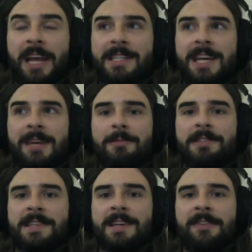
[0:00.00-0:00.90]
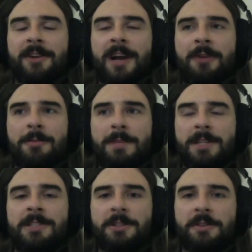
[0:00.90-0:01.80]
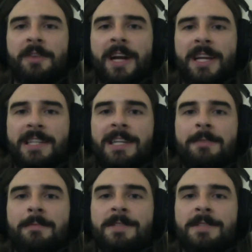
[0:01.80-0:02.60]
8 tables for how to build your fighting team.